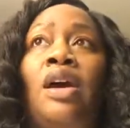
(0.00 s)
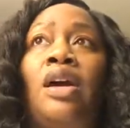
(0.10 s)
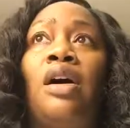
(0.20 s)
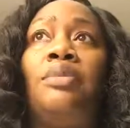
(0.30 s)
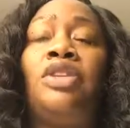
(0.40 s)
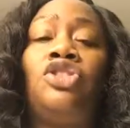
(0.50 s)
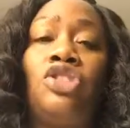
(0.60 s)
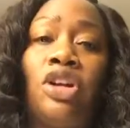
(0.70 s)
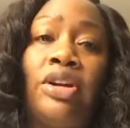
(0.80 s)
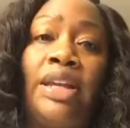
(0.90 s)
the
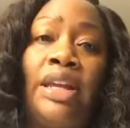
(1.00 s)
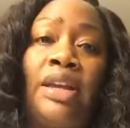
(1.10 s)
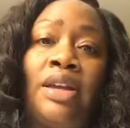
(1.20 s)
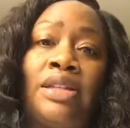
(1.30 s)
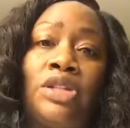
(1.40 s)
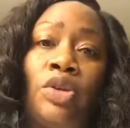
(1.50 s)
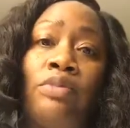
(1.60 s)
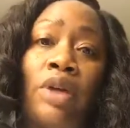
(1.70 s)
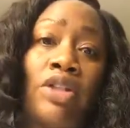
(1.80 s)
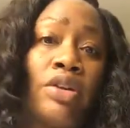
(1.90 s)
journey
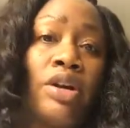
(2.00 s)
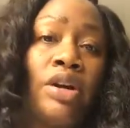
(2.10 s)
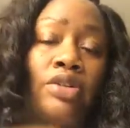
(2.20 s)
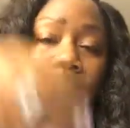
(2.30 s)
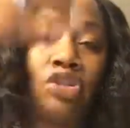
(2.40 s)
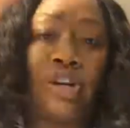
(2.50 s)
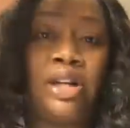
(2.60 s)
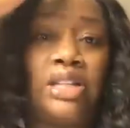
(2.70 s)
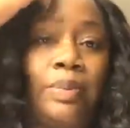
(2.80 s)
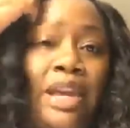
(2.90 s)
to motherhood or the
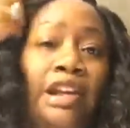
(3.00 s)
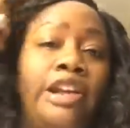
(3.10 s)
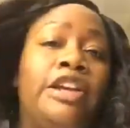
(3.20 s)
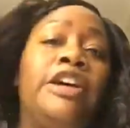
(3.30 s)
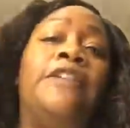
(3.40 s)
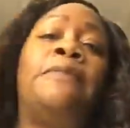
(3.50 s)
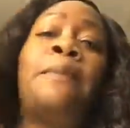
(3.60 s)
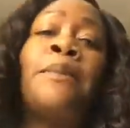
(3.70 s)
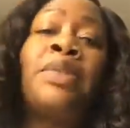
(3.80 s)
journey to parenthood